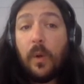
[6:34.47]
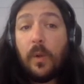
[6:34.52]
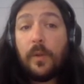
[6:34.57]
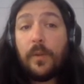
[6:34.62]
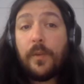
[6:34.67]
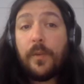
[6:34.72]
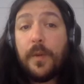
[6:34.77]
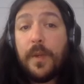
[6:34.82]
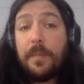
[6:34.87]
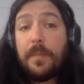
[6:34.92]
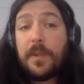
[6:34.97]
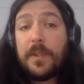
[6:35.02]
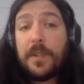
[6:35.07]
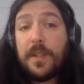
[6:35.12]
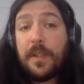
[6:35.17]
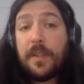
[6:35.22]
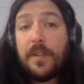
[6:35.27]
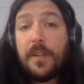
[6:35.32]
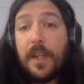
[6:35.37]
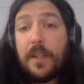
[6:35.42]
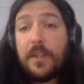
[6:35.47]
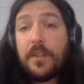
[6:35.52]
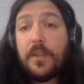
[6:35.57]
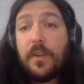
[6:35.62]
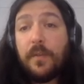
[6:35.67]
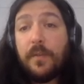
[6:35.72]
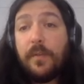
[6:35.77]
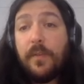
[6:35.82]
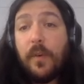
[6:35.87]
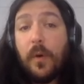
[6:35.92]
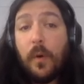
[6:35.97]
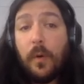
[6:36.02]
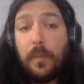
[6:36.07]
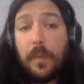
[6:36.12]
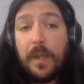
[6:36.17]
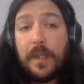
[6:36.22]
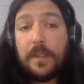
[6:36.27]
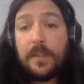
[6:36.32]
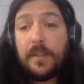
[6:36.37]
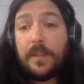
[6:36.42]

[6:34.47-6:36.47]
three presentation formats,